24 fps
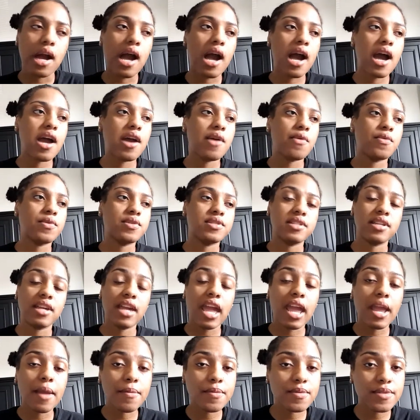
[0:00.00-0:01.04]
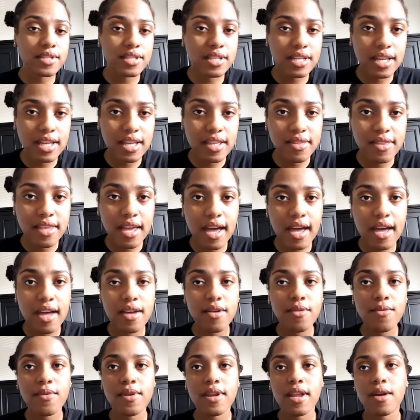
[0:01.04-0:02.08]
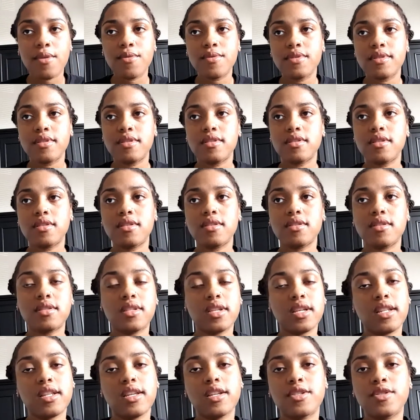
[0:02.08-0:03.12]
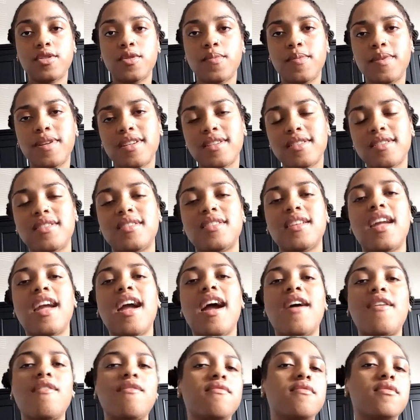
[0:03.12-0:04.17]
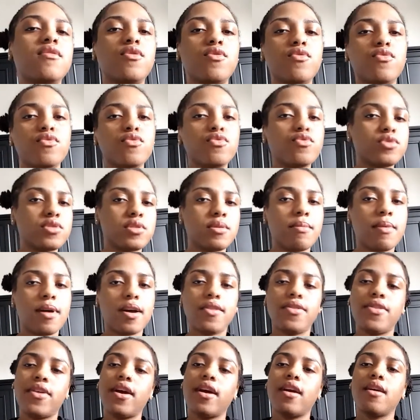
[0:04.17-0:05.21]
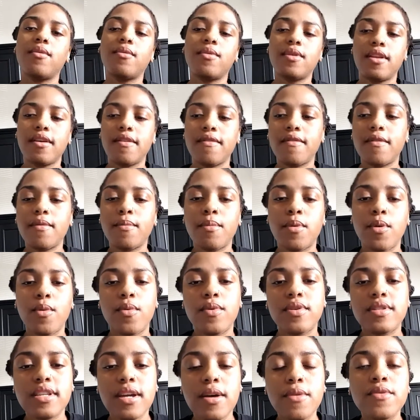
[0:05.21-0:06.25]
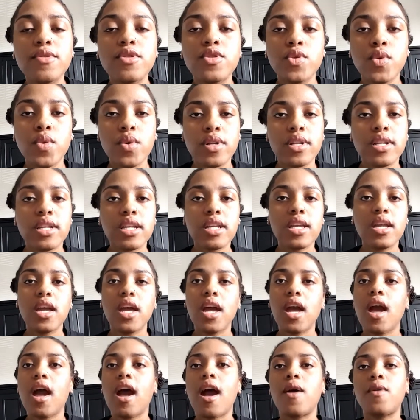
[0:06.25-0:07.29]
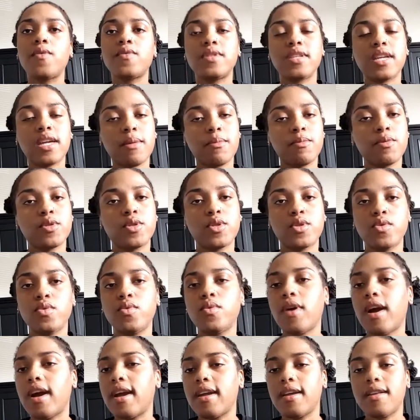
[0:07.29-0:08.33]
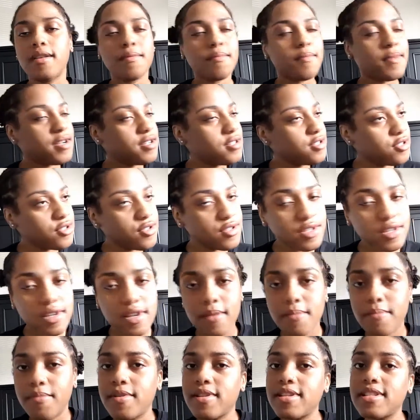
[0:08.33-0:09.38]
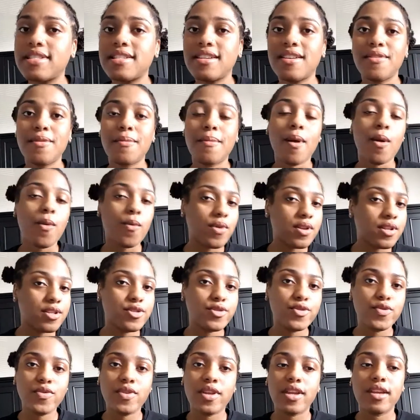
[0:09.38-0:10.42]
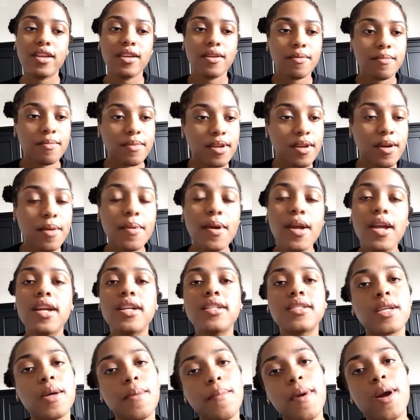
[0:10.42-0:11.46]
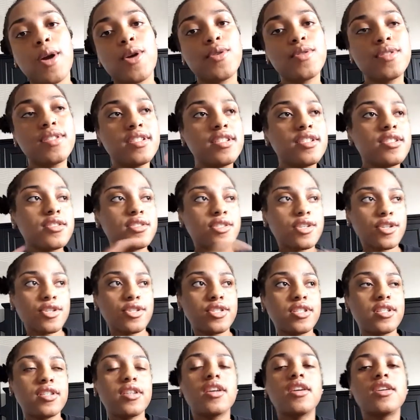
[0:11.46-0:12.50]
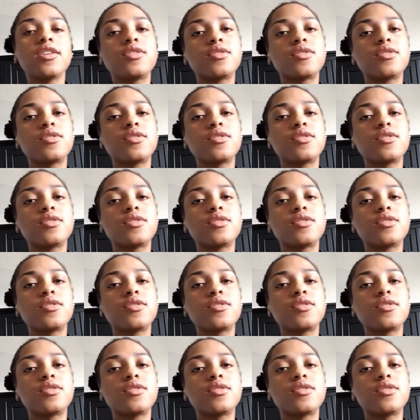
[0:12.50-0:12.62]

I wasn't able to get that when I was a teenager because they have little rules about that, whatever. But once I was 20, I was able to. I hit up my insurance company, tell them I wanted to. They hit me up, tell them I go to the surgeon.